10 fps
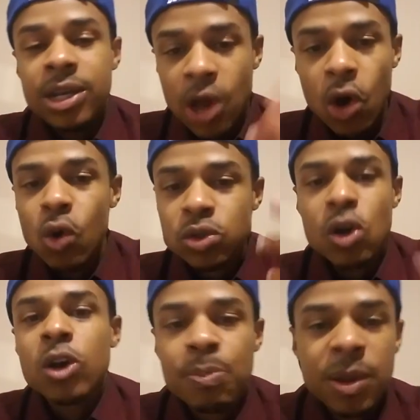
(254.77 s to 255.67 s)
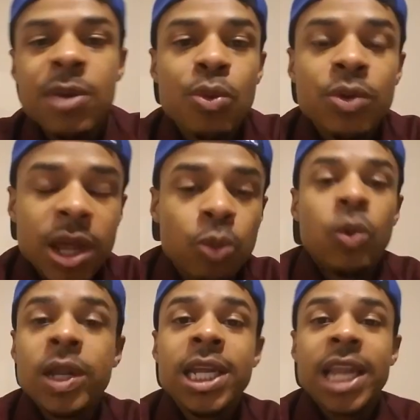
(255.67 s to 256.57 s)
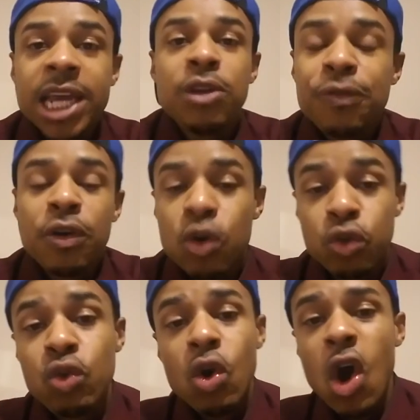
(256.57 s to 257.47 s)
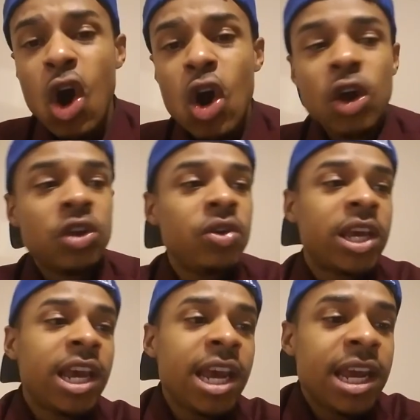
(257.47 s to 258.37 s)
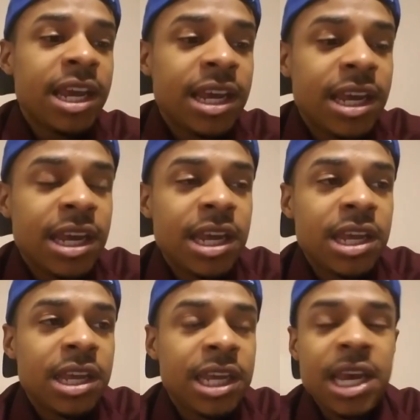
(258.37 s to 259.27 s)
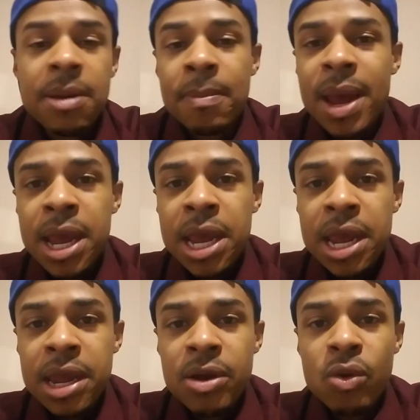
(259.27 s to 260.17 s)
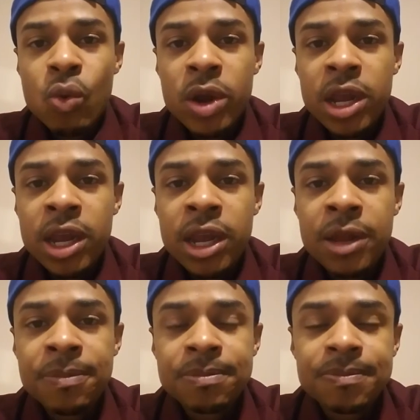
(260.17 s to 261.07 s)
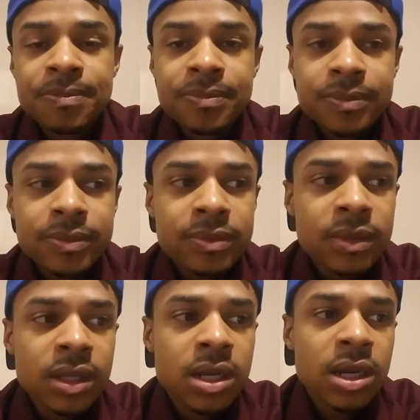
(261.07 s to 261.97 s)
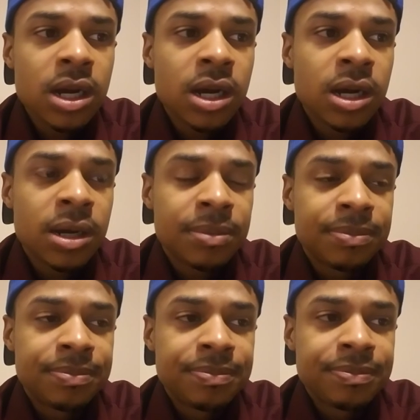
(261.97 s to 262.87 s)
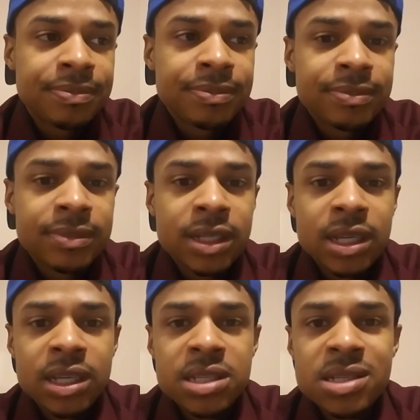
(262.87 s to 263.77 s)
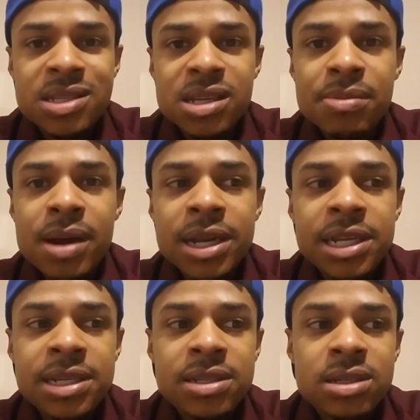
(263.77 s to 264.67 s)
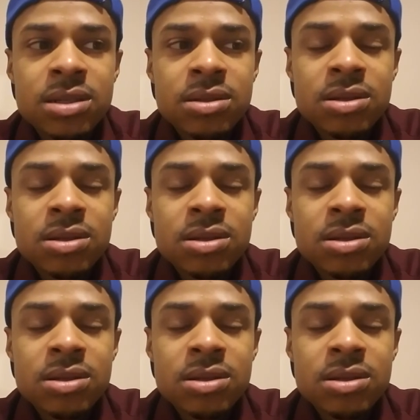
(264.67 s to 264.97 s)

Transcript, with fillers: Those are the people that really like you for who you are. You can't get mad when um, somebody's